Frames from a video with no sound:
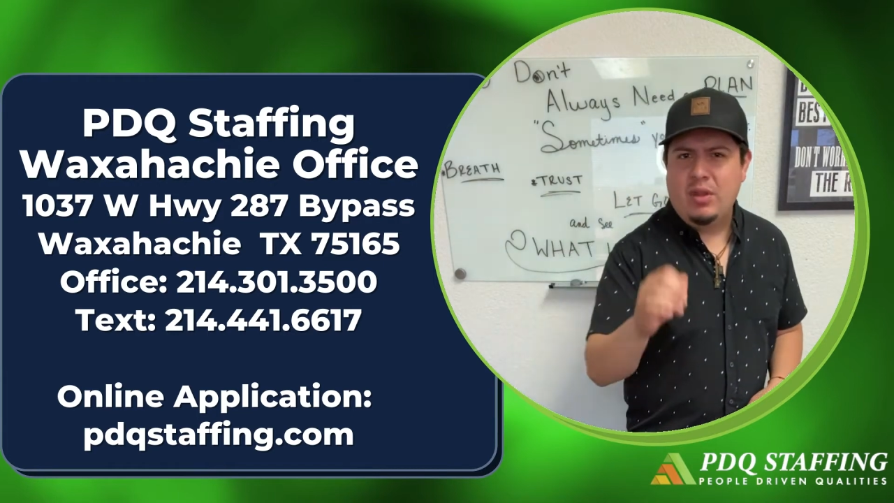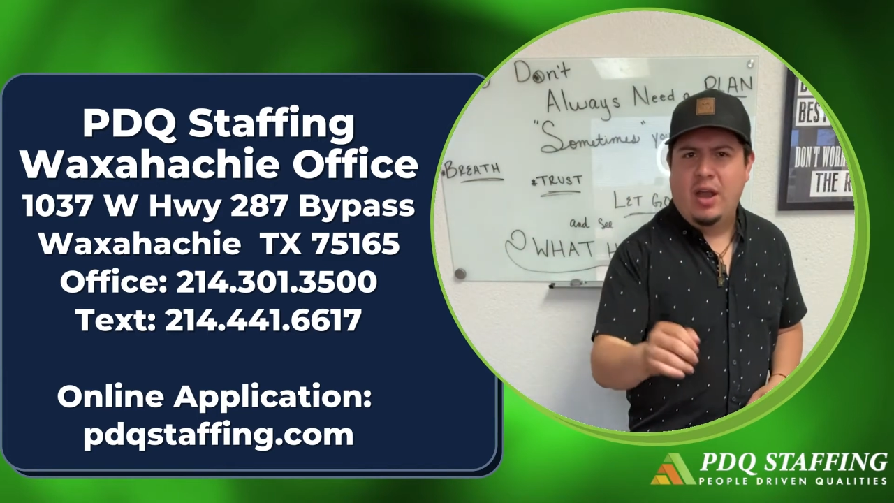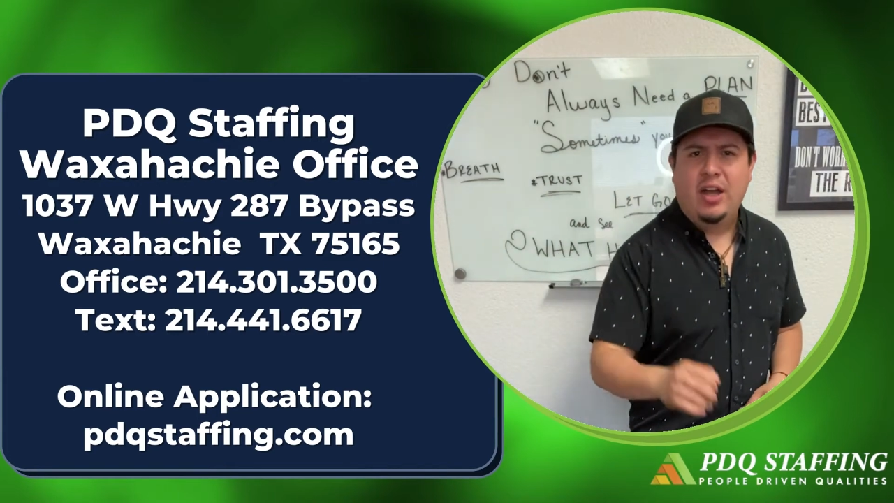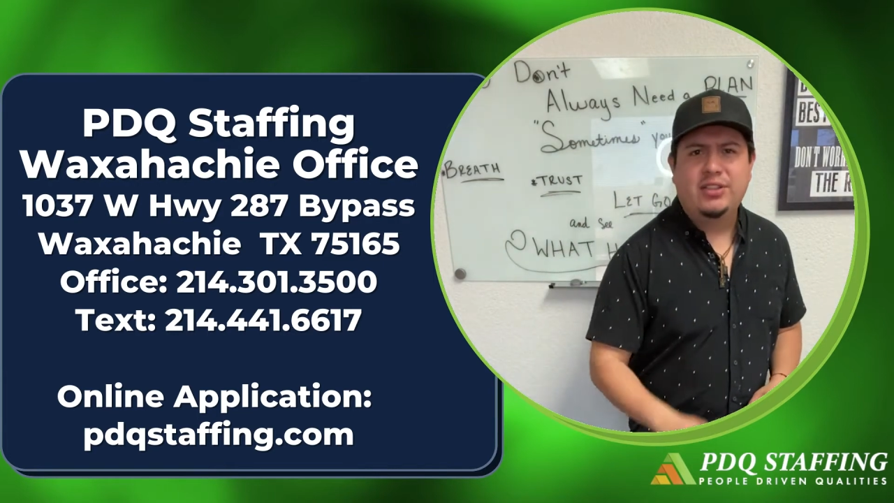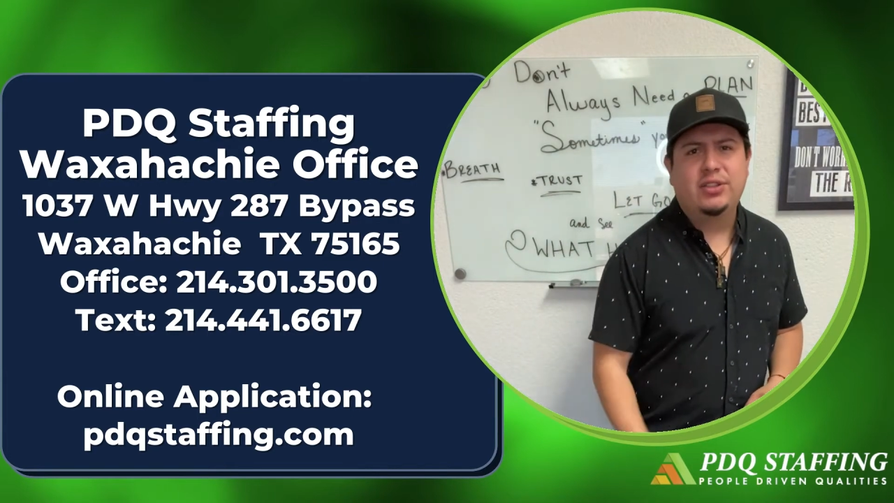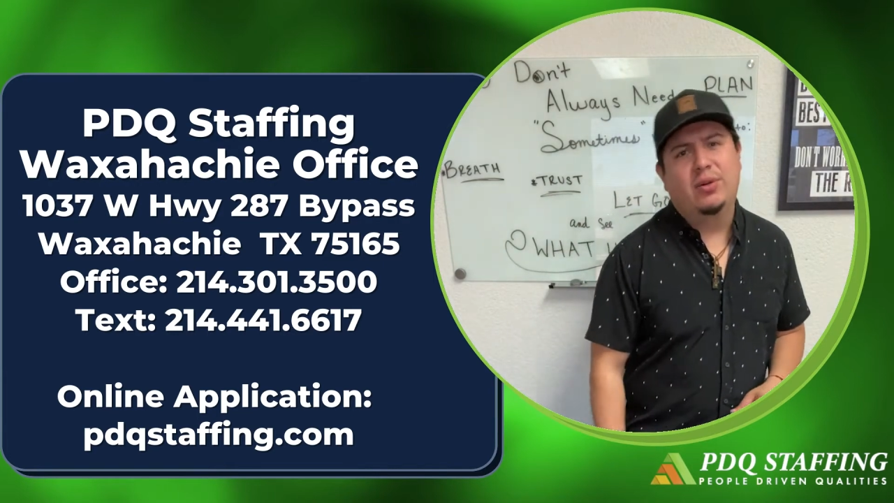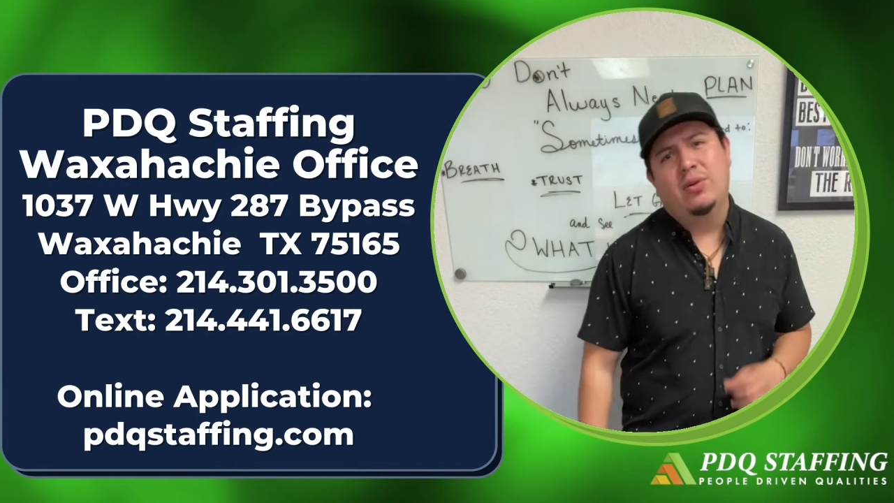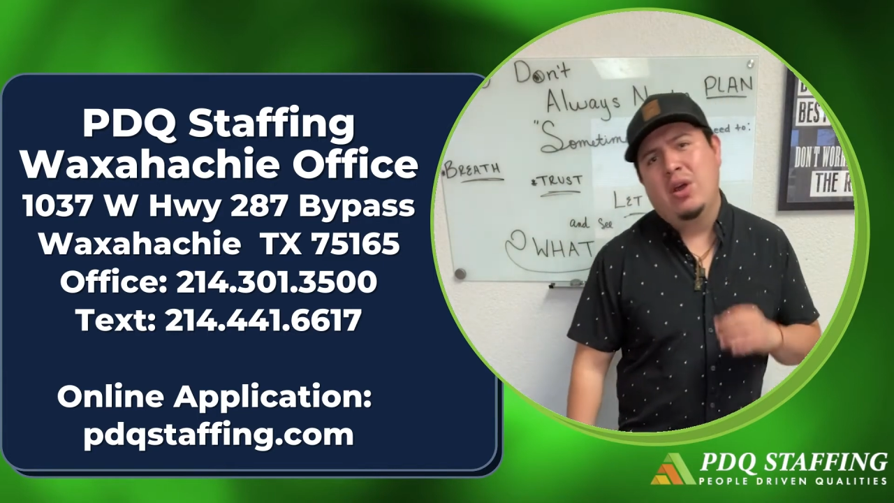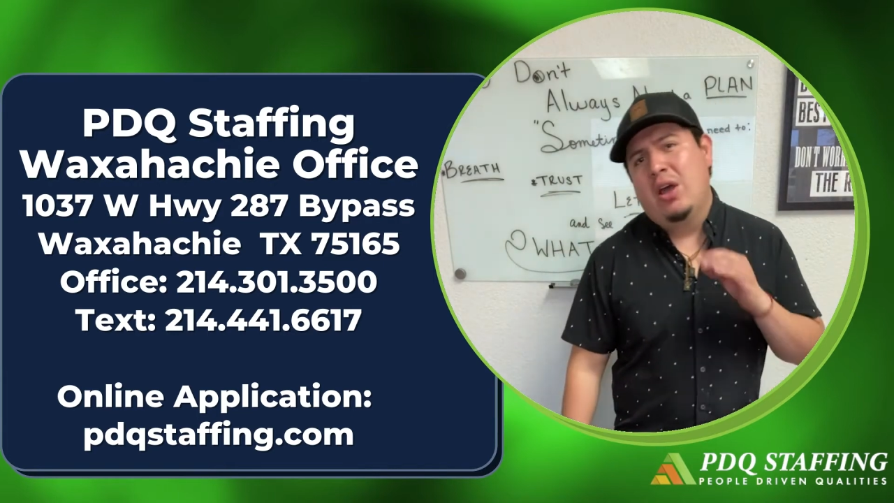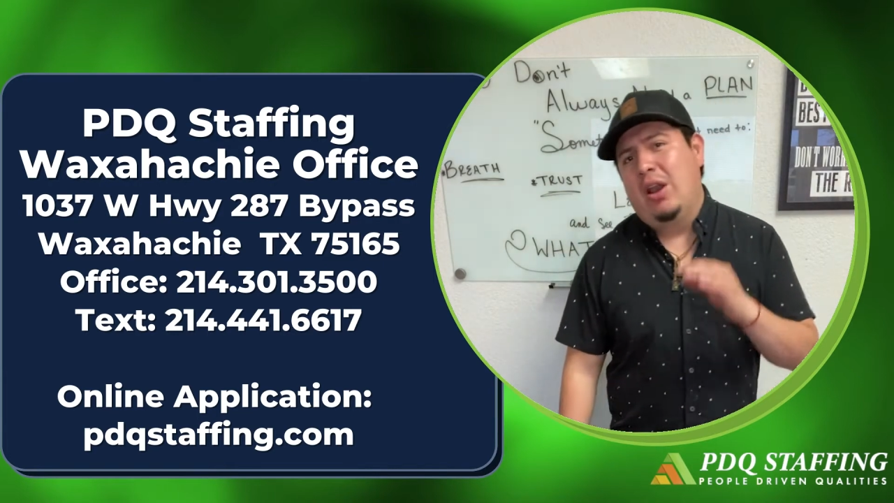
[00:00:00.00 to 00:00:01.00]

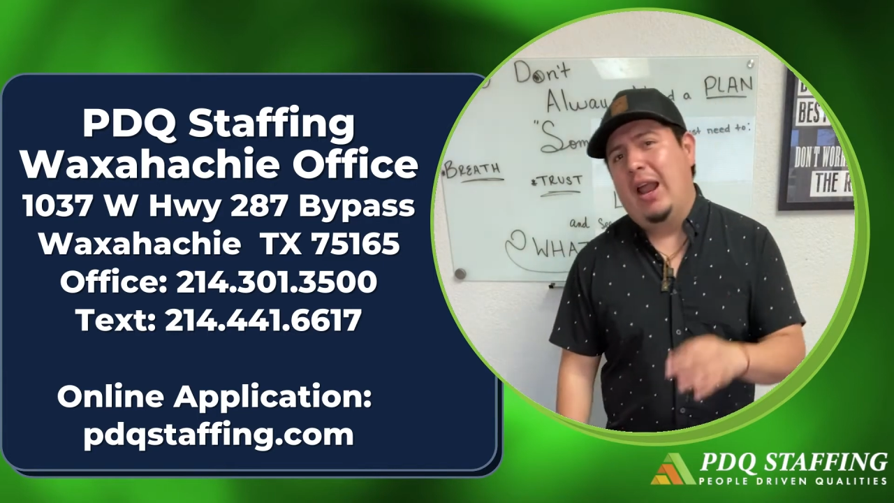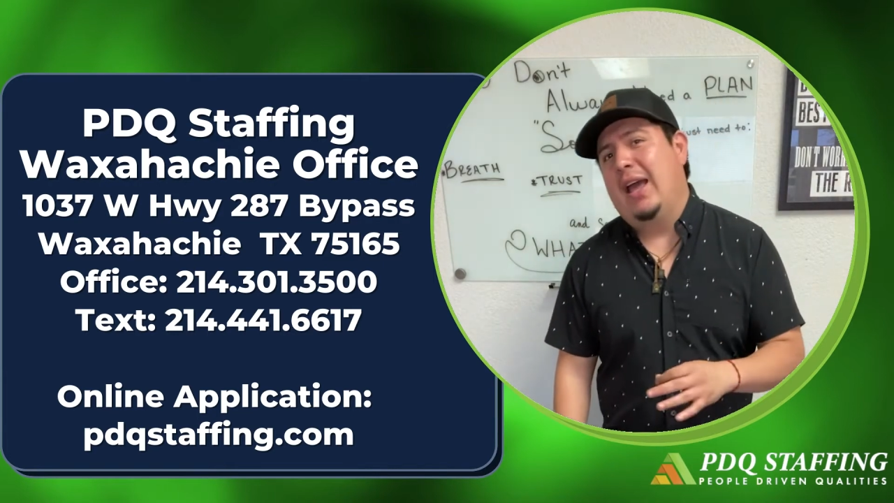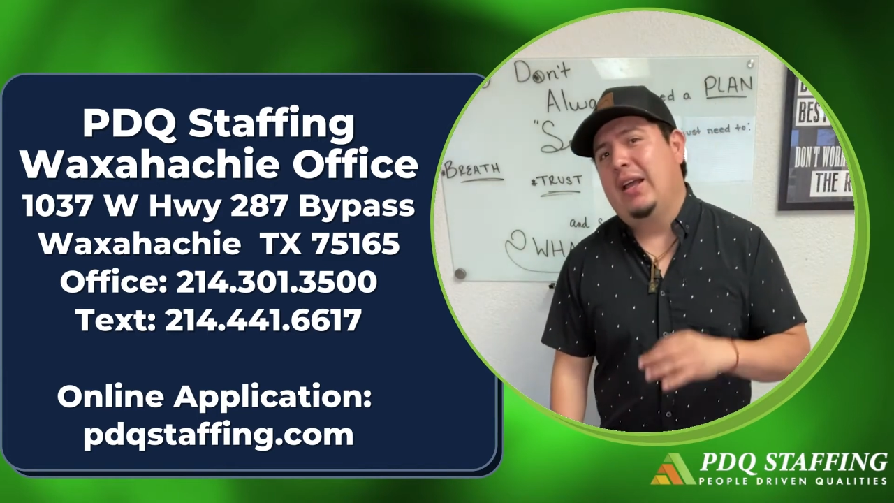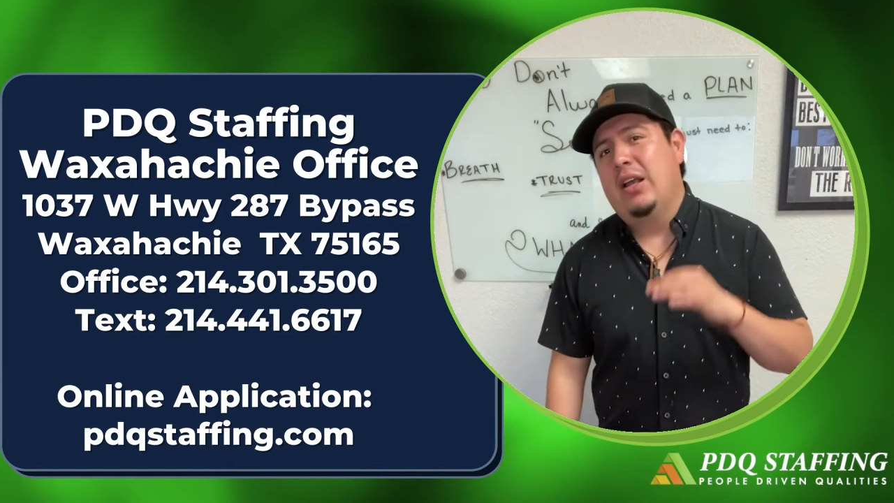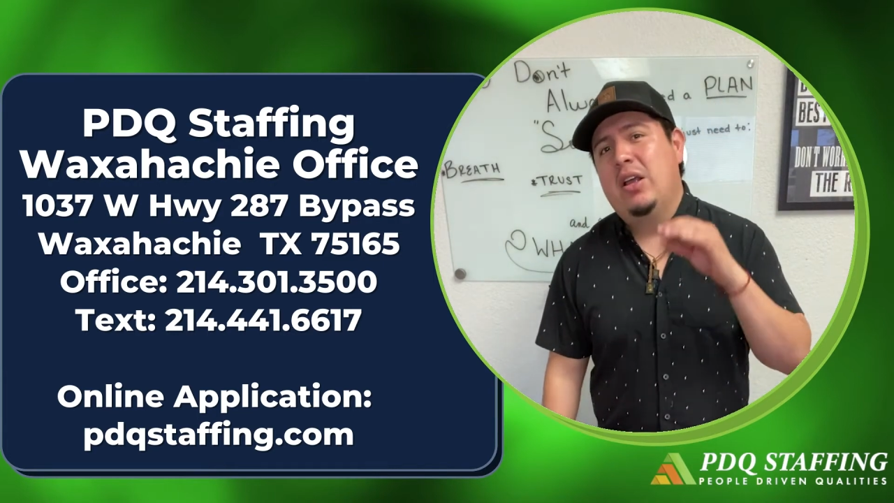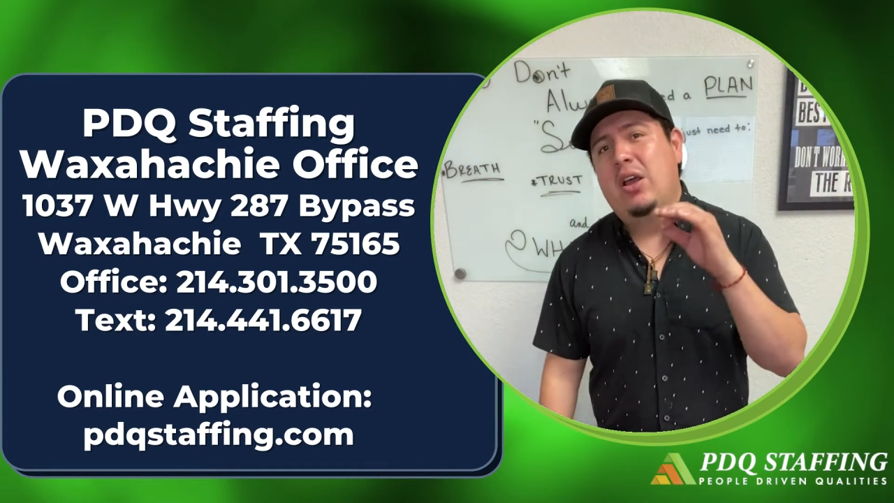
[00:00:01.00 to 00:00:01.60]
Also, like,